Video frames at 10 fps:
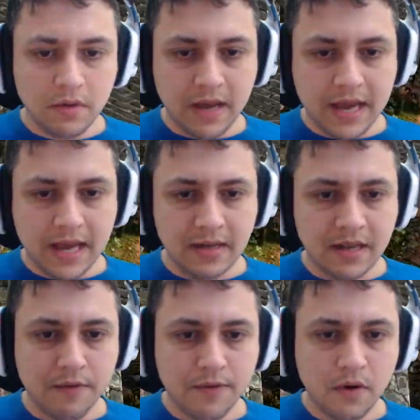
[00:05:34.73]
and
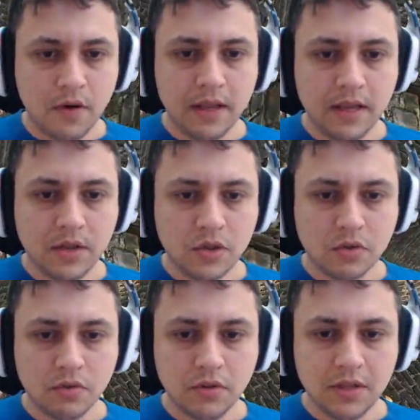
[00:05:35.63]
they fall
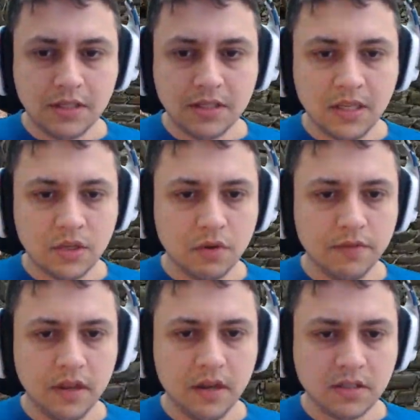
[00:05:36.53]
into this ditch
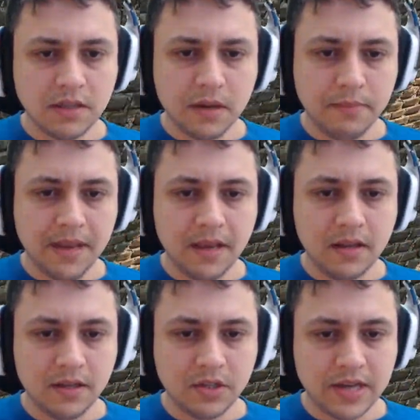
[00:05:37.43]
over here. Some of them may
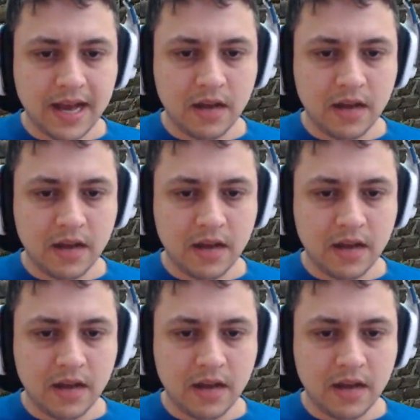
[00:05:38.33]
glitch out